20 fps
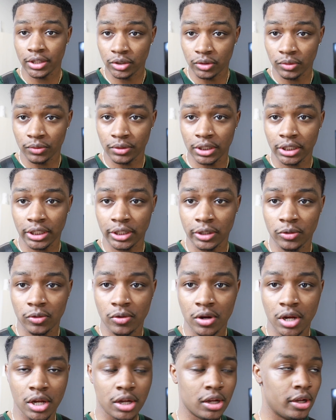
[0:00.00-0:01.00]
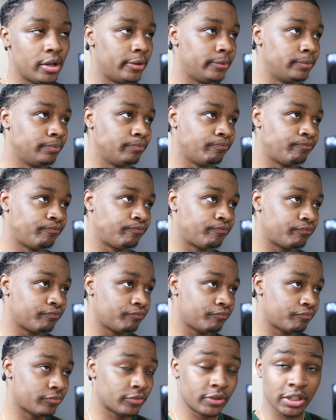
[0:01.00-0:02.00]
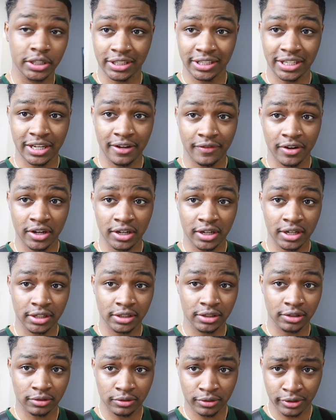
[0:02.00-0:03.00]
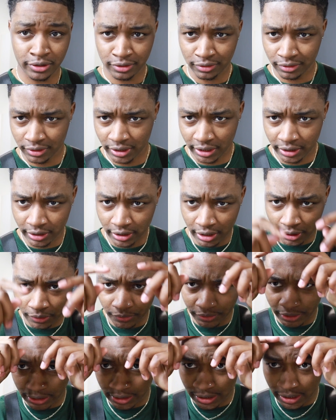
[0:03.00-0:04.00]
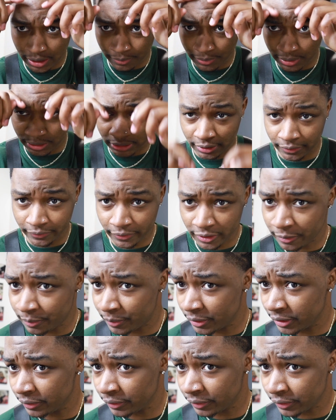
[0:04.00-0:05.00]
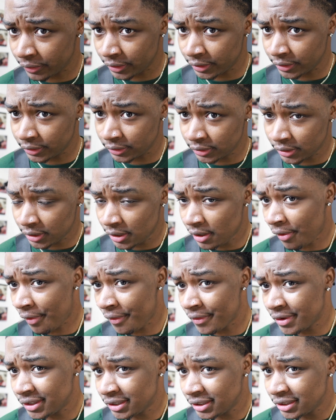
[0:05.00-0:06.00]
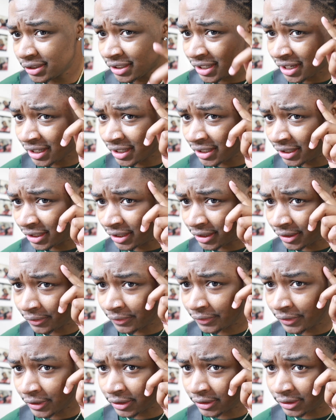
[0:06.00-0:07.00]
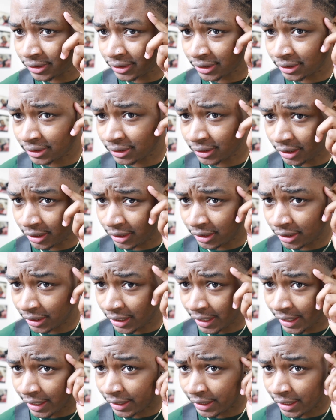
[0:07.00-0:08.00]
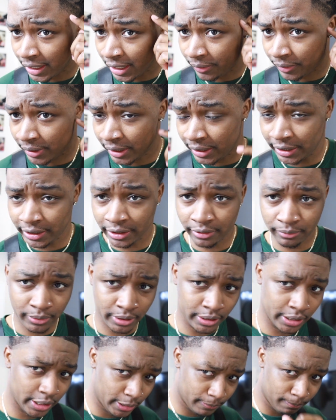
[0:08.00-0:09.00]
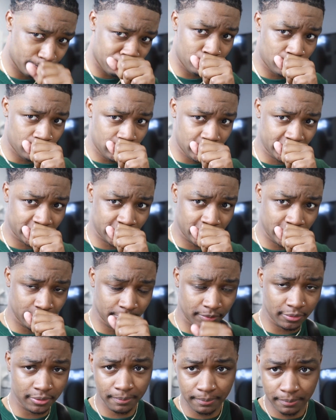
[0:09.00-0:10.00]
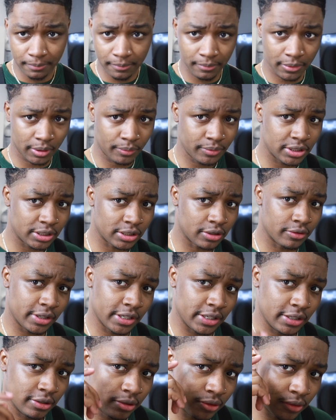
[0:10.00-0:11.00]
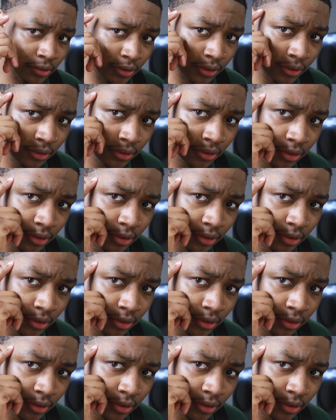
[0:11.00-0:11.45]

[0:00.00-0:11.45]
doing a little self haircut tutorial. I know I already lined myself up in the front. Kind of did the first guideline right here, but excuse me. But we're just gonna get into it.